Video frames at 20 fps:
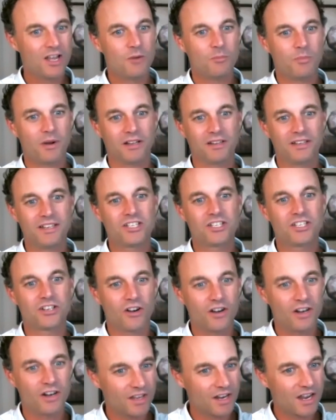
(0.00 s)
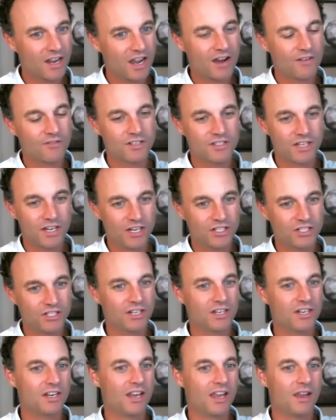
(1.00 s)
but at least starting the
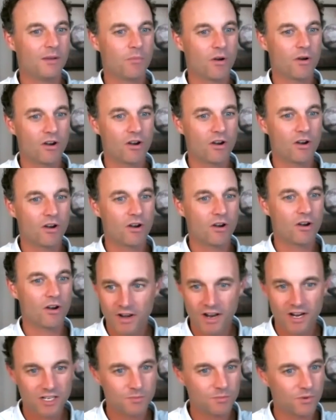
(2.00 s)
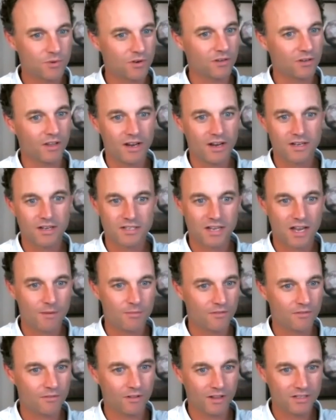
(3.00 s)
conversation and partnering with an expert like
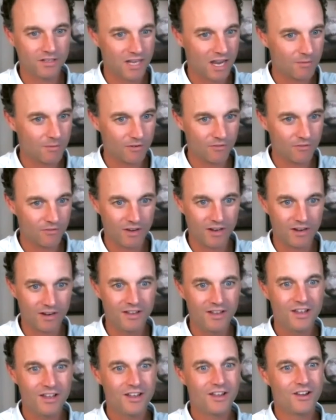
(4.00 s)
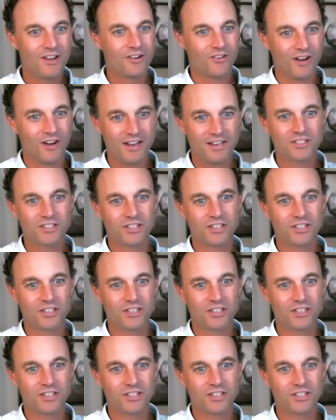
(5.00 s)
CyberFin, right?